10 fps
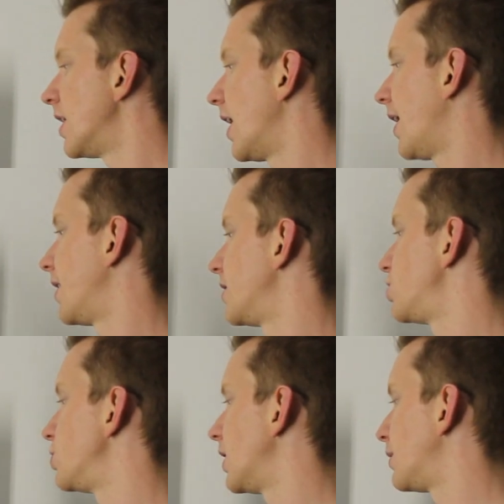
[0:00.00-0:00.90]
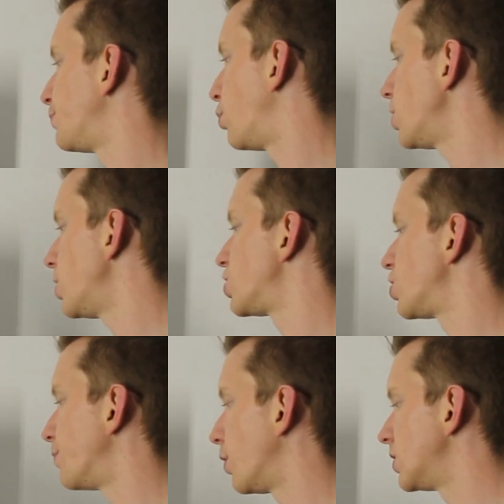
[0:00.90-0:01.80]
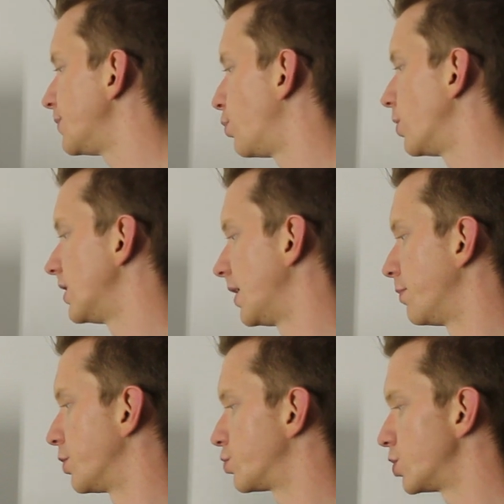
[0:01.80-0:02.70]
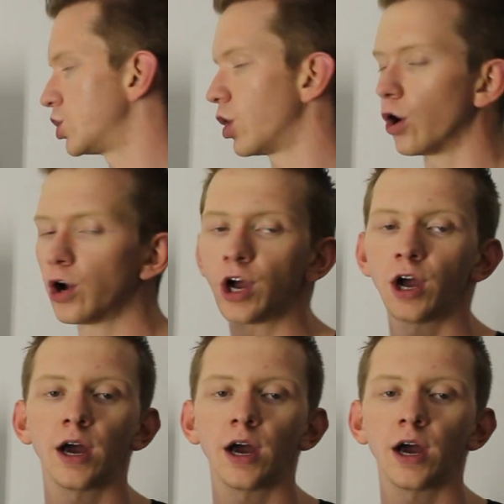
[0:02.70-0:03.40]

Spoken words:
and you get point to multi-point networks, which are